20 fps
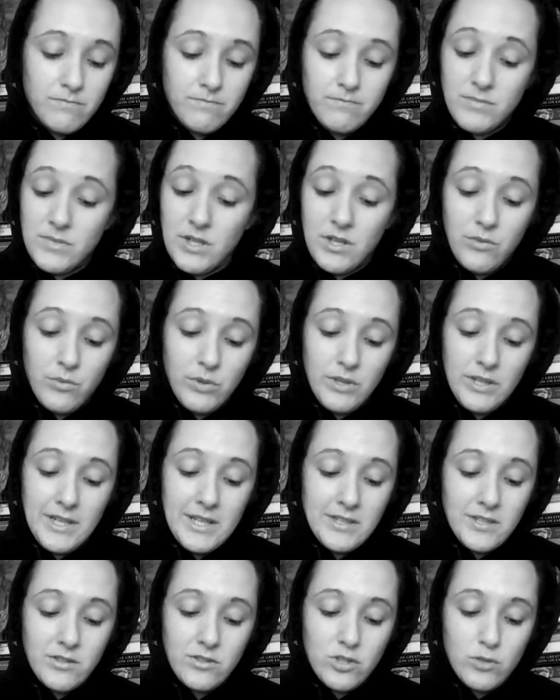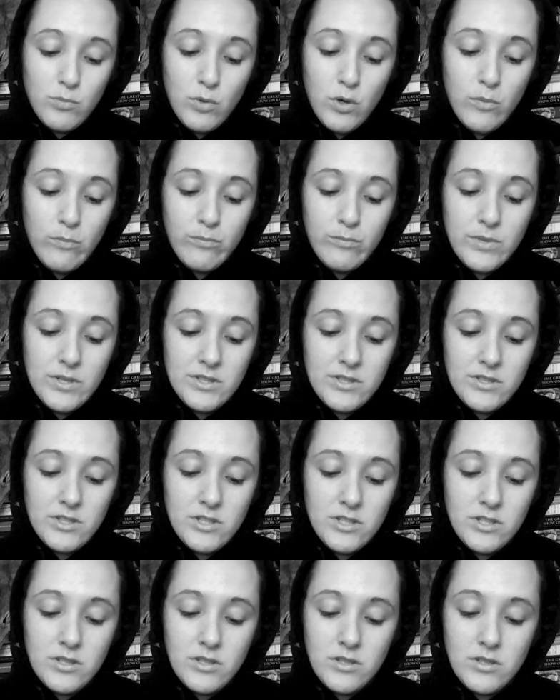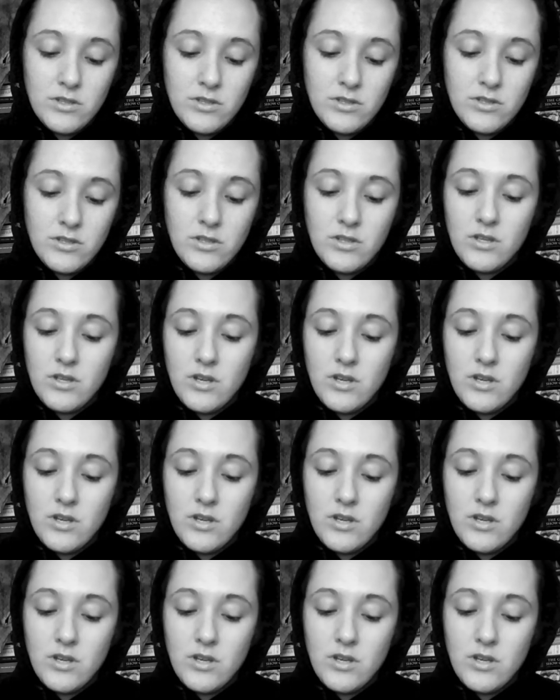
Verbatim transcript: Didn't really get to the small businesses.